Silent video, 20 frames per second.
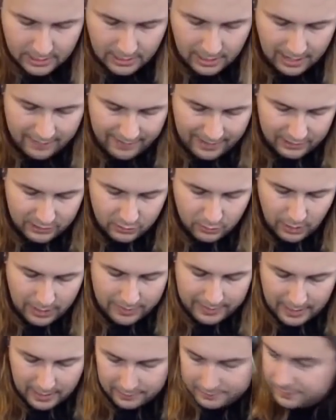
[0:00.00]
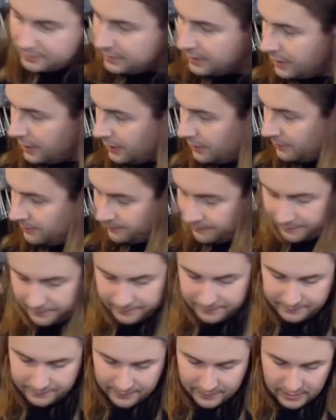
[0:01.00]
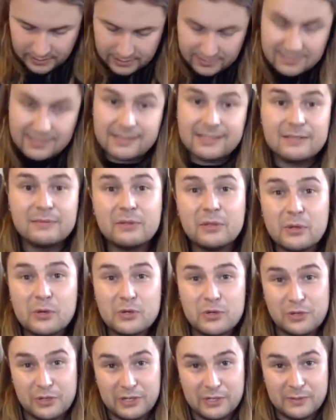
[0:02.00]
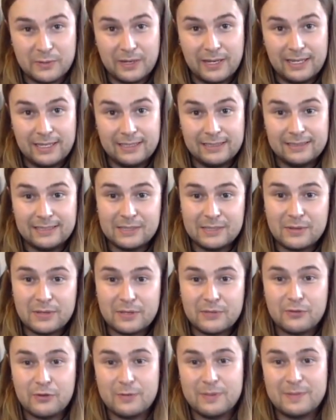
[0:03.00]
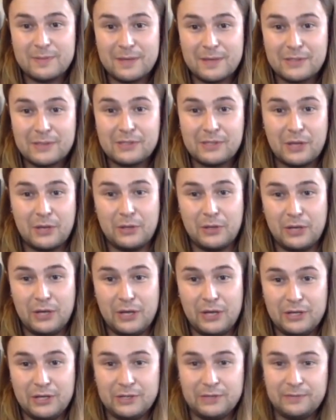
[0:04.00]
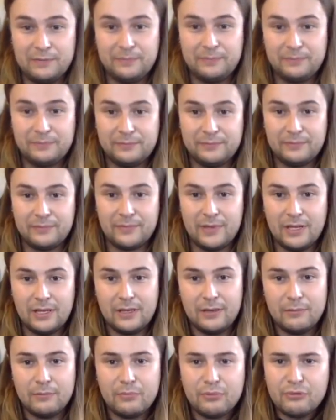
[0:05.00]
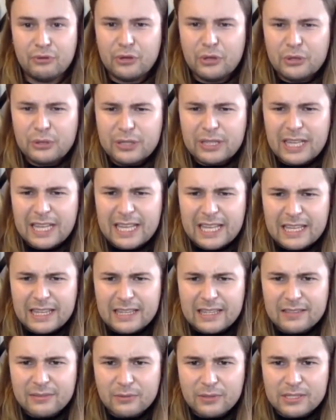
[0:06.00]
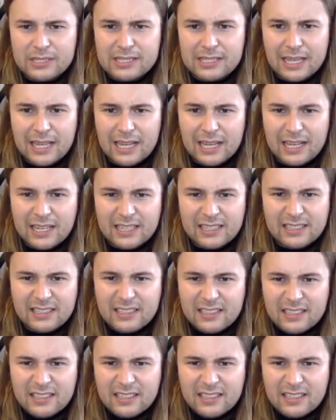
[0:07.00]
I've had quite the afternoon. Done some laundry as well. That's why this room smells so good. Prue Leith. What's that?